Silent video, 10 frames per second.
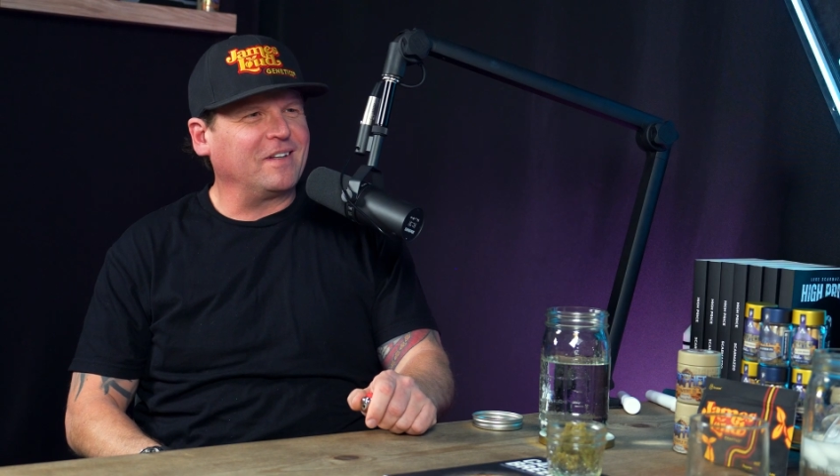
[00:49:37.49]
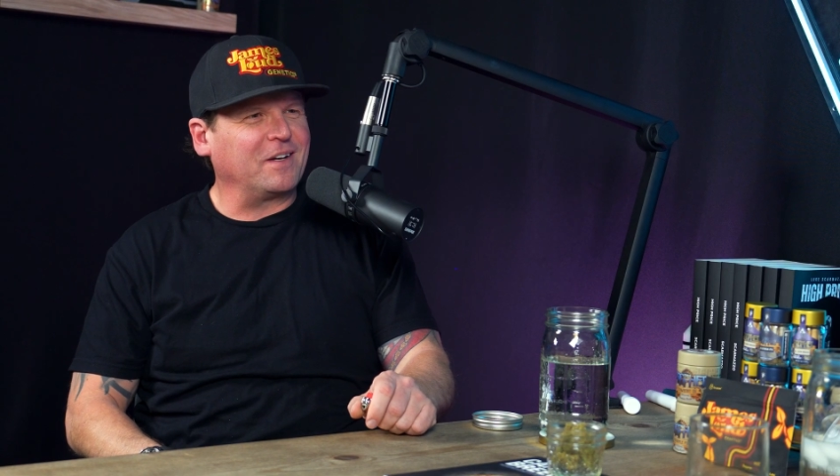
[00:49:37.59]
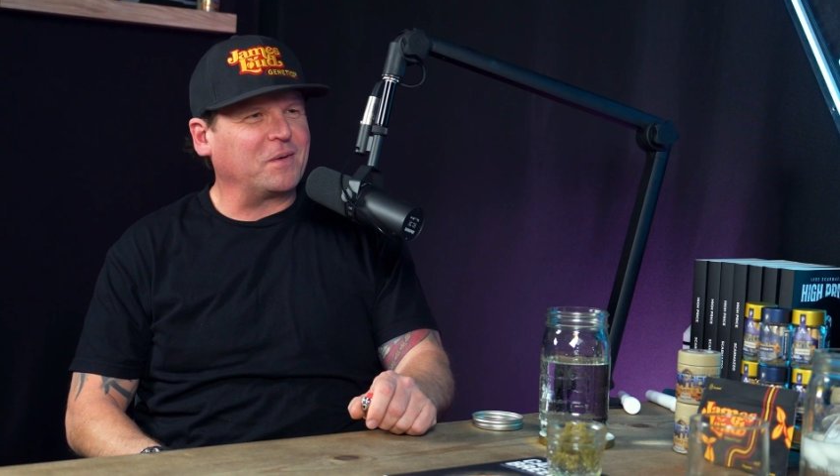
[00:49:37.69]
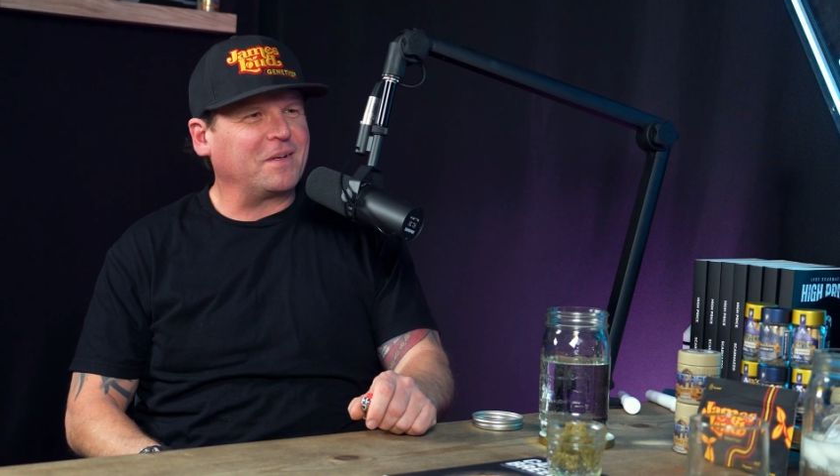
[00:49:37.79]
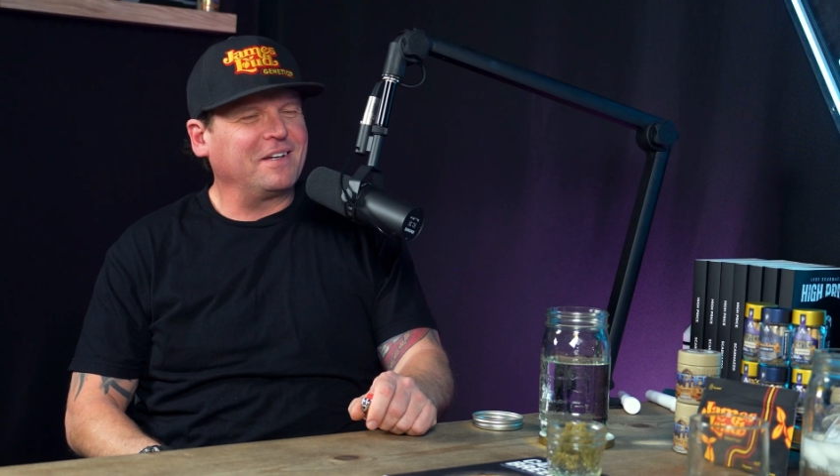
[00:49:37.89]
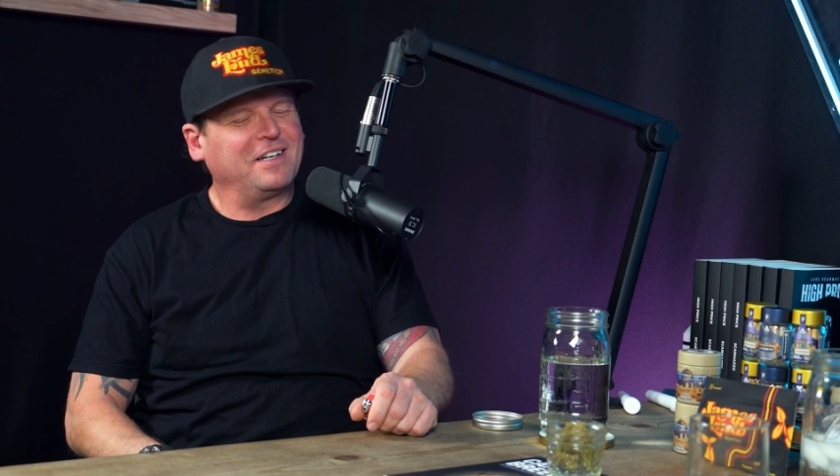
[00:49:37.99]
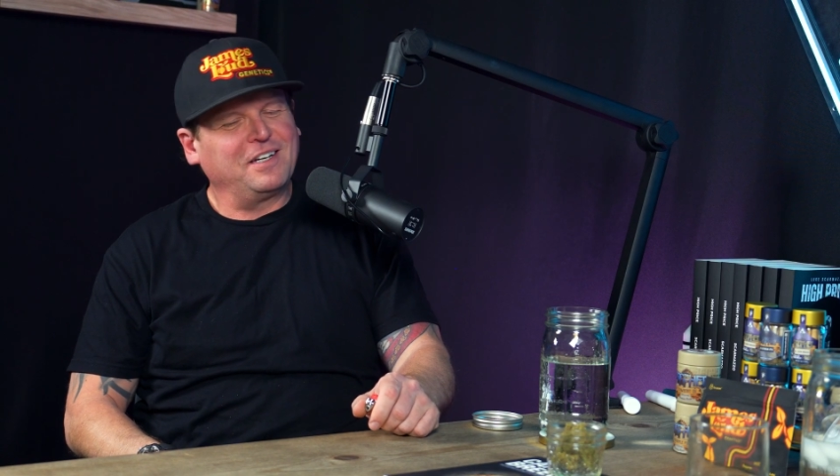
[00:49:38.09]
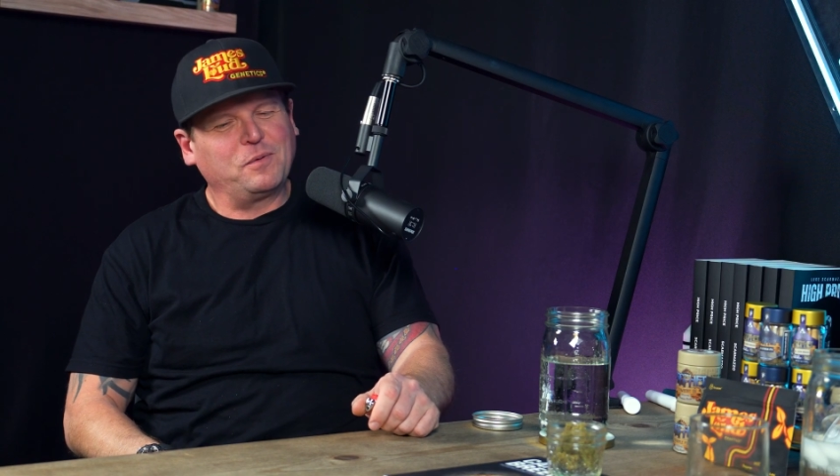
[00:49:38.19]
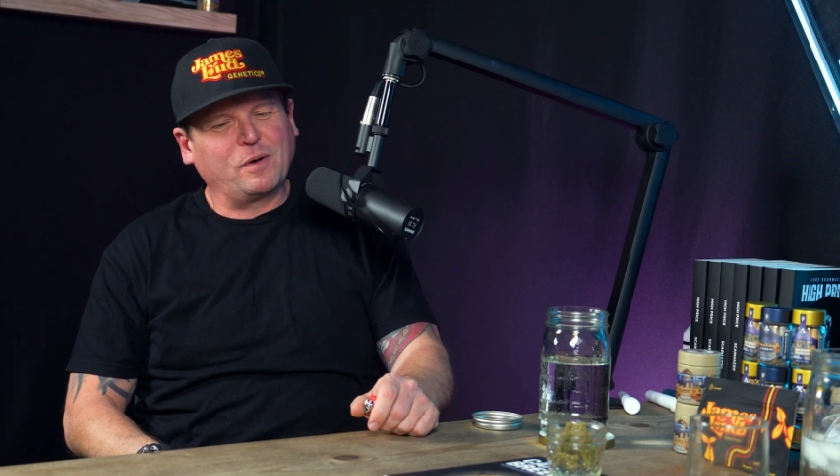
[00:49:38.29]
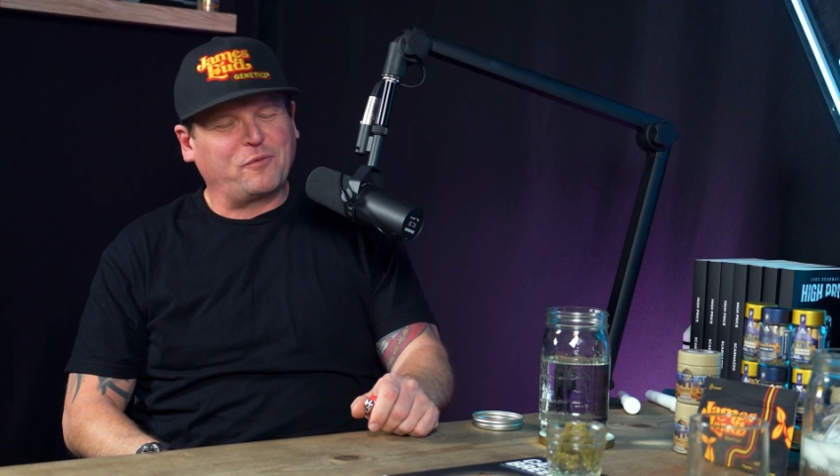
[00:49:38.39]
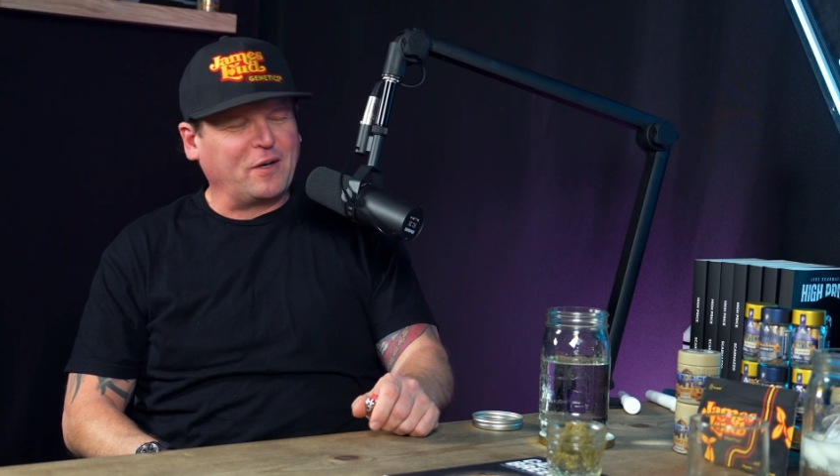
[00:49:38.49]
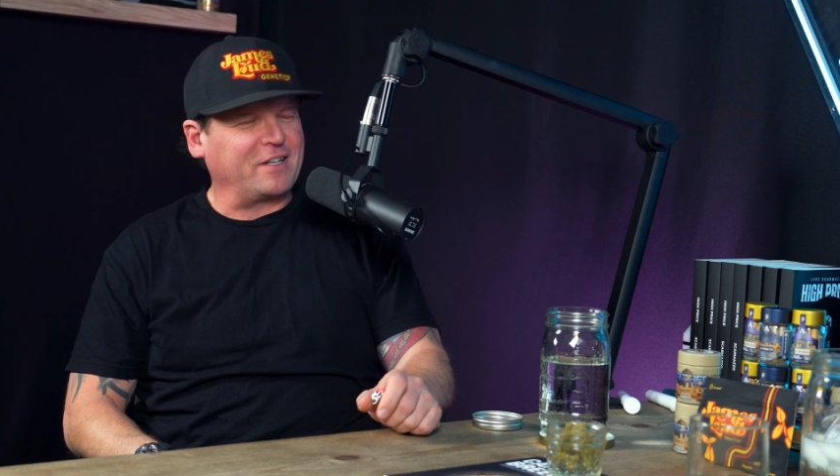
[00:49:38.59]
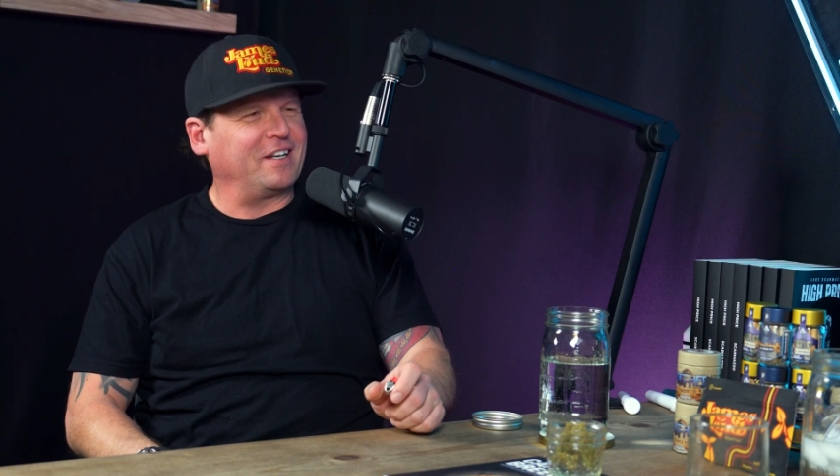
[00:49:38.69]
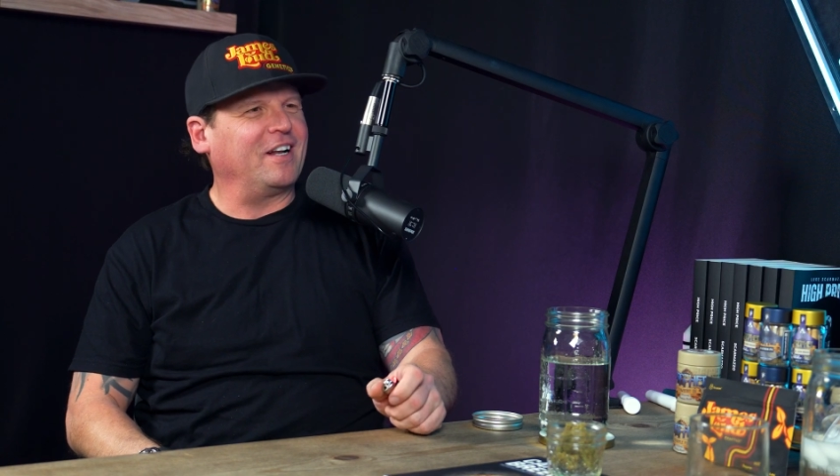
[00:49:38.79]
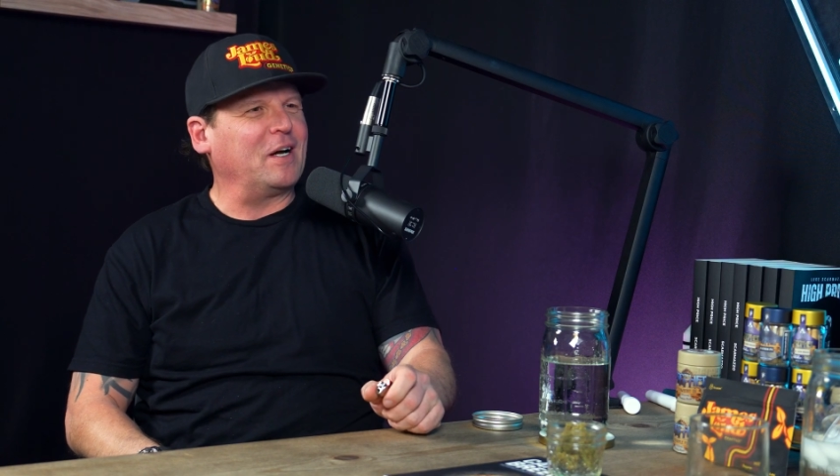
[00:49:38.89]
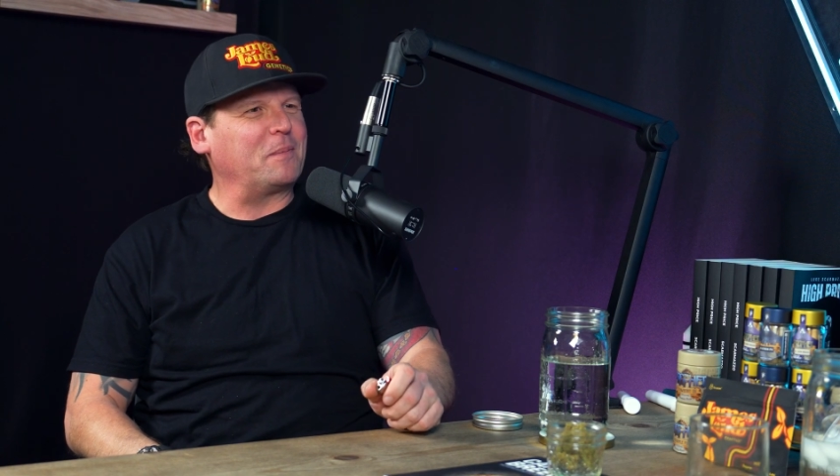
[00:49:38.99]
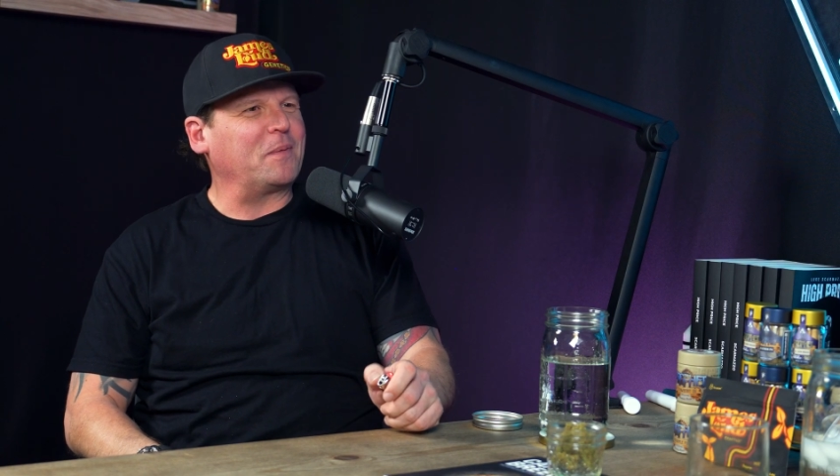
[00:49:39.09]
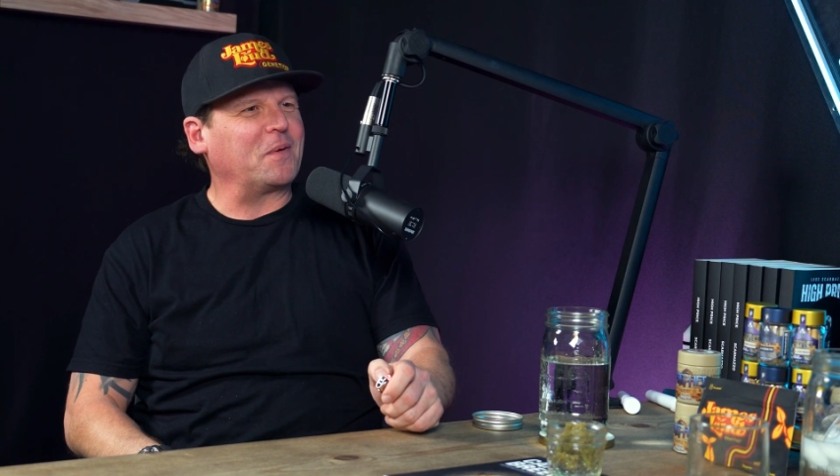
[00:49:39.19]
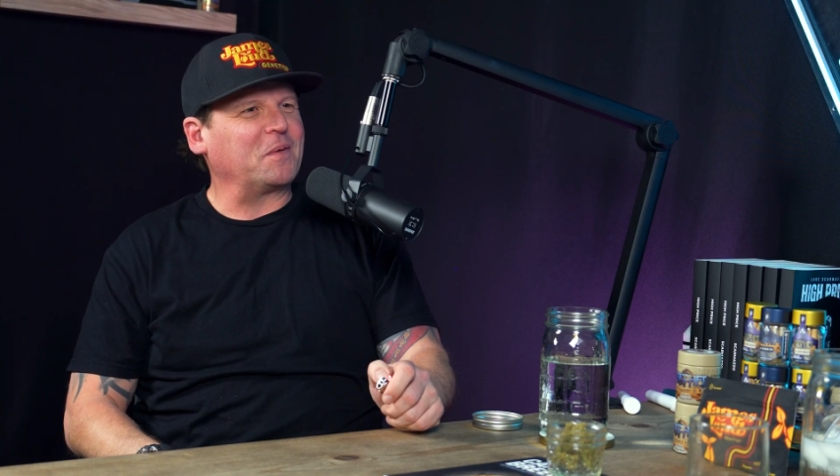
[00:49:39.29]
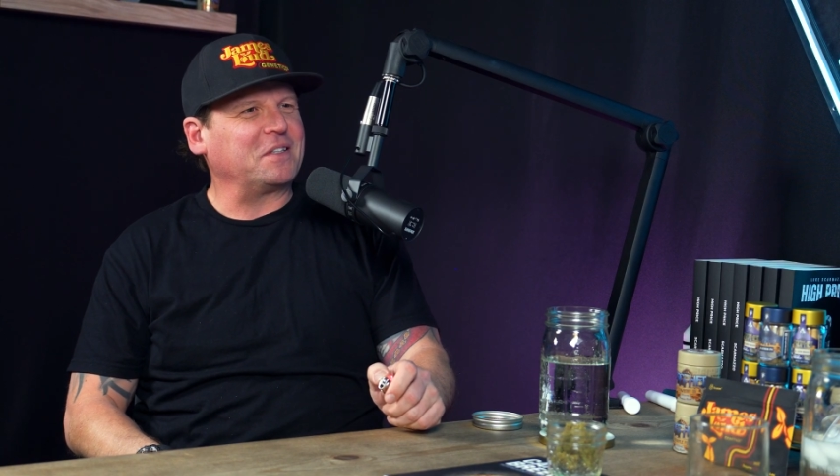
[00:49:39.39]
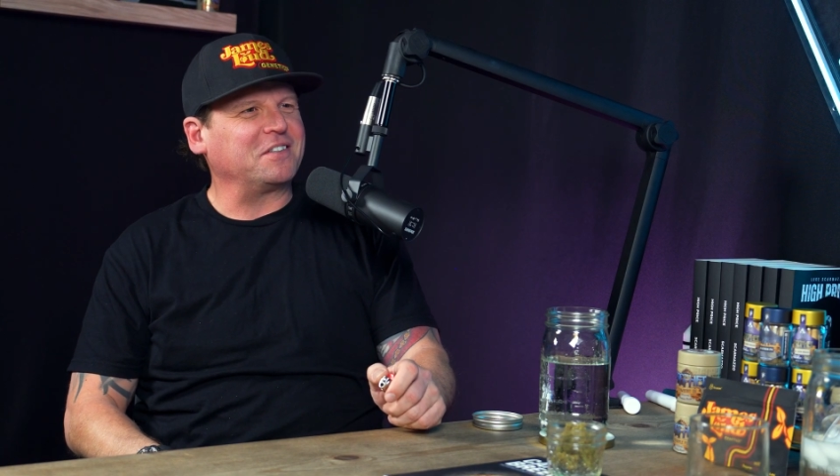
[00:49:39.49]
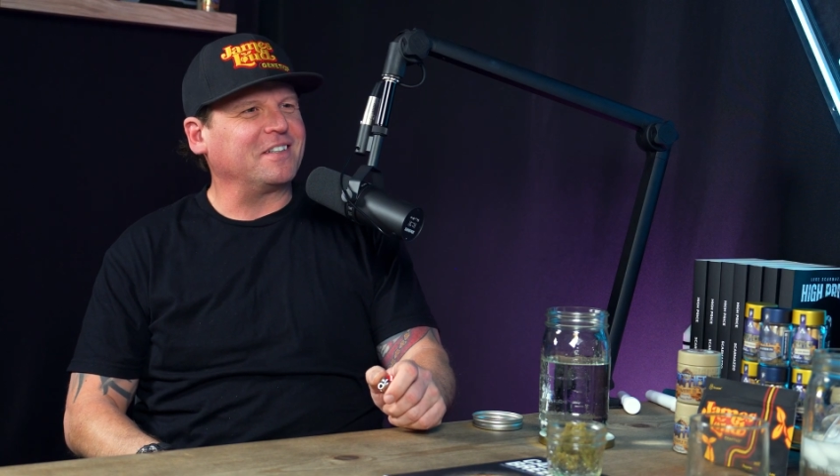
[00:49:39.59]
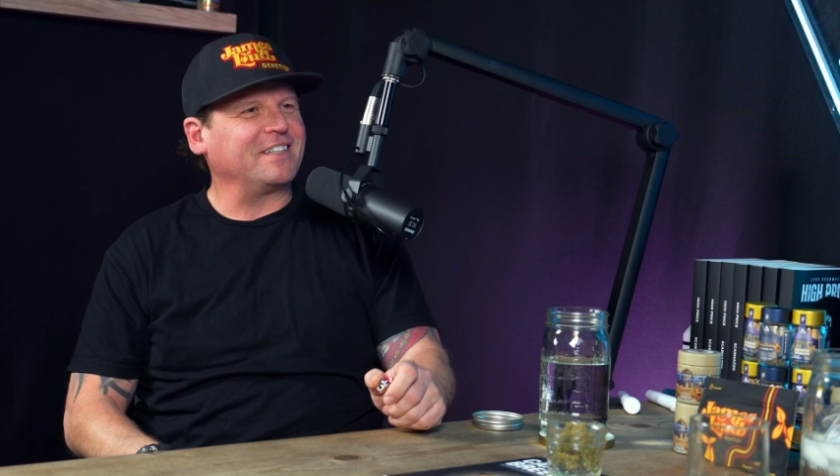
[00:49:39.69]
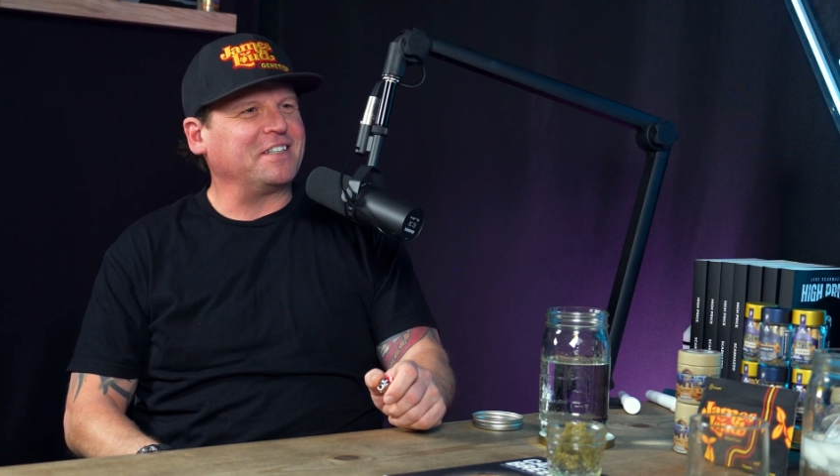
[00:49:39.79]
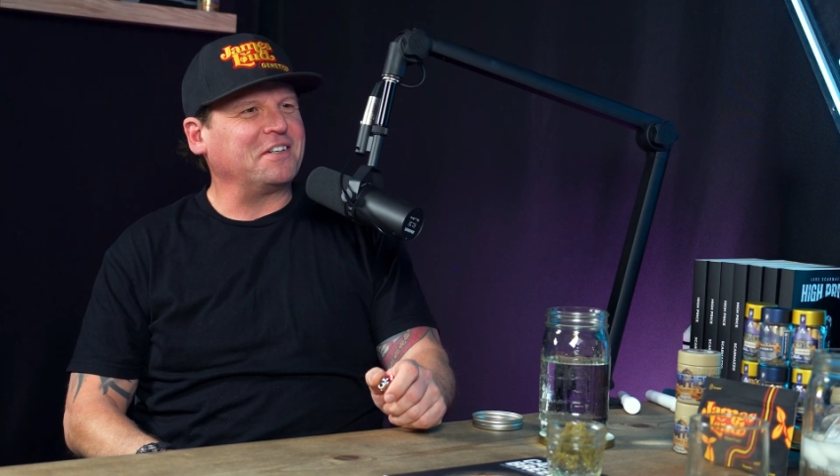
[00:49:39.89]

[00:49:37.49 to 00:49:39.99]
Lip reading: Like we were fucking it up originally. You